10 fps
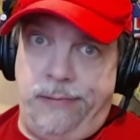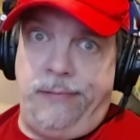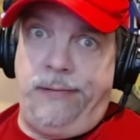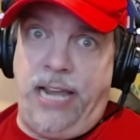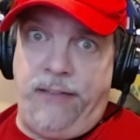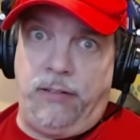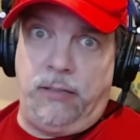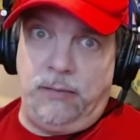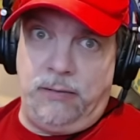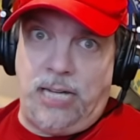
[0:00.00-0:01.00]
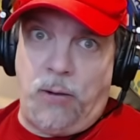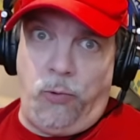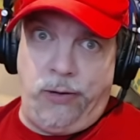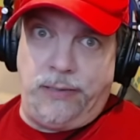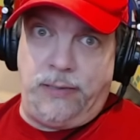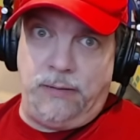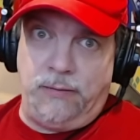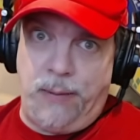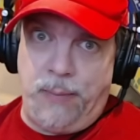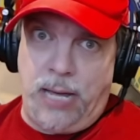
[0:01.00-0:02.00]
Never, not once,
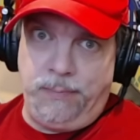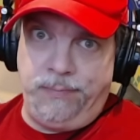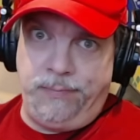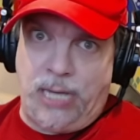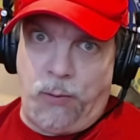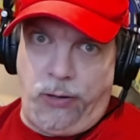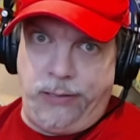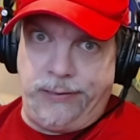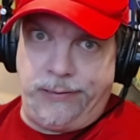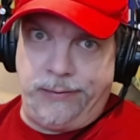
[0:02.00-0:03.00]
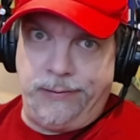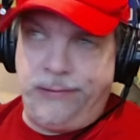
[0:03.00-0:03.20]
right, Mom? Not once.